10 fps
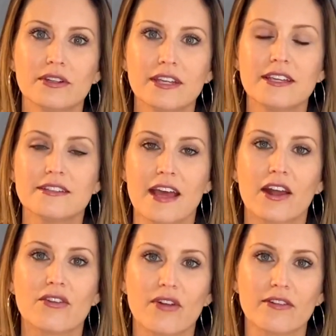He's had
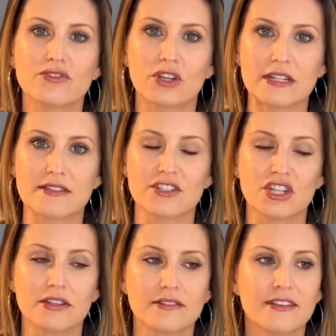a rough
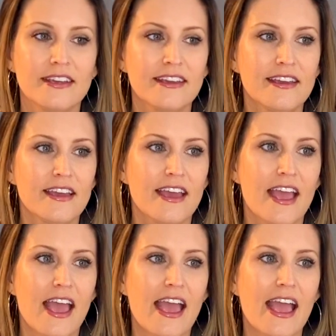transition.
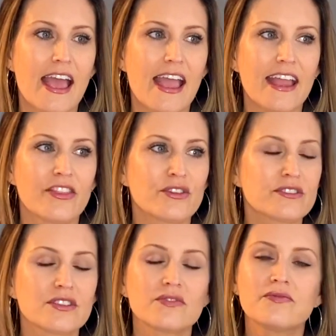And there's
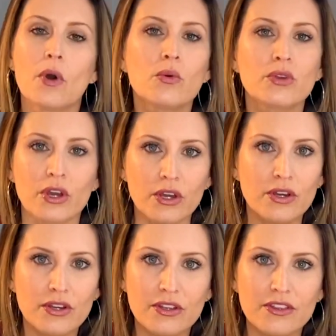this folder,
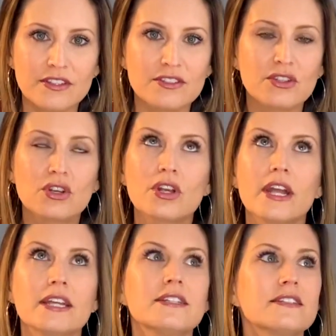this
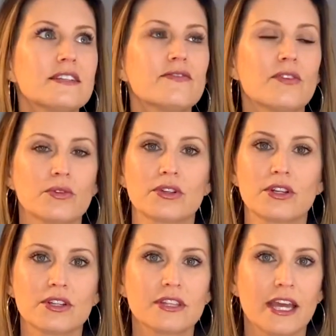crazy folder,
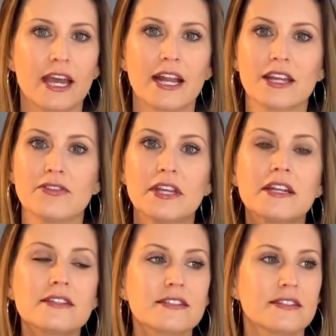that if he
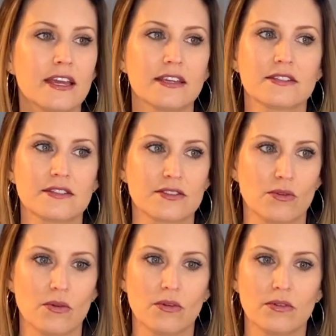doesn't take it to school,
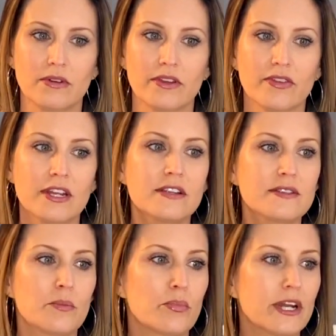if he
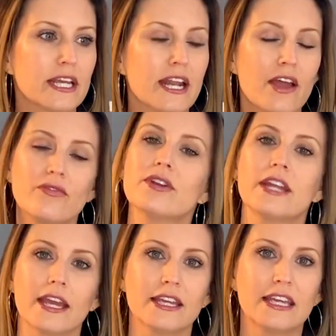doesn't bring it every
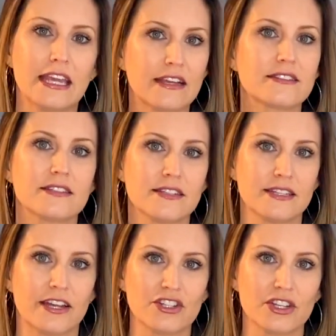day, he gets
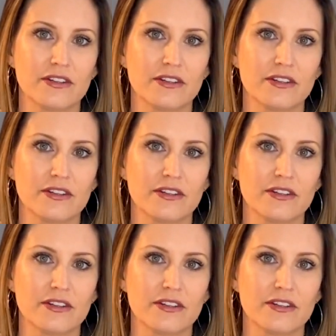detention.